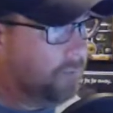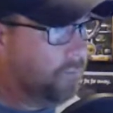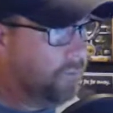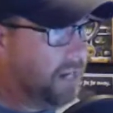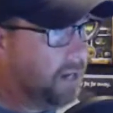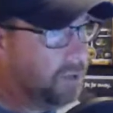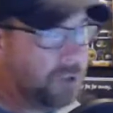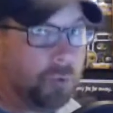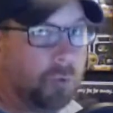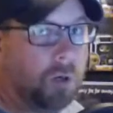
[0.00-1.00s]
down the
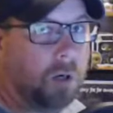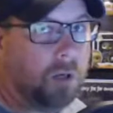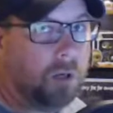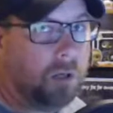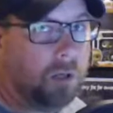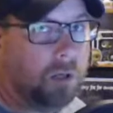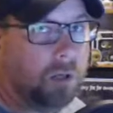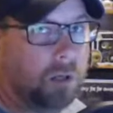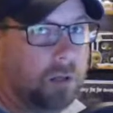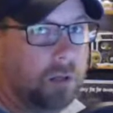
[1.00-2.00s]
shore,
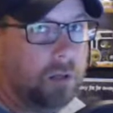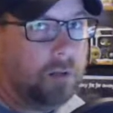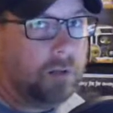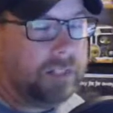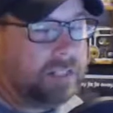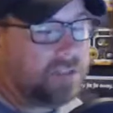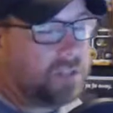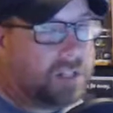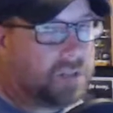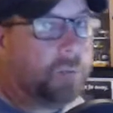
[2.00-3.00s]
like
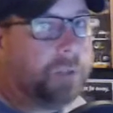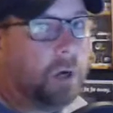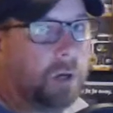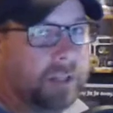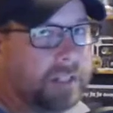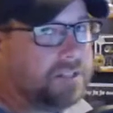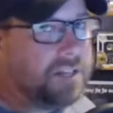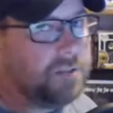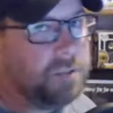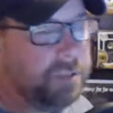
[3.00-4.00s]
that's what we call, like in
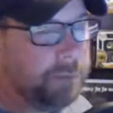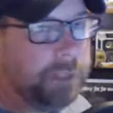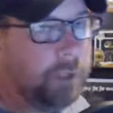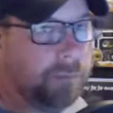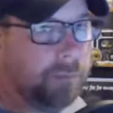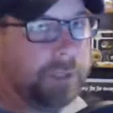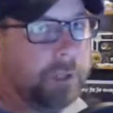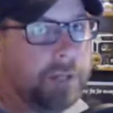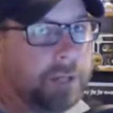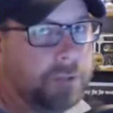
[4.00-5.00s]
South Jersey, we
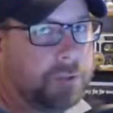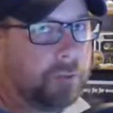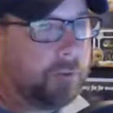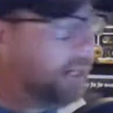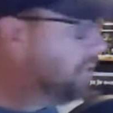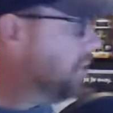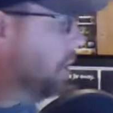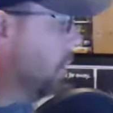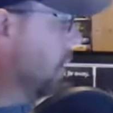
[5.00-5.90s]
go down the shore, right? So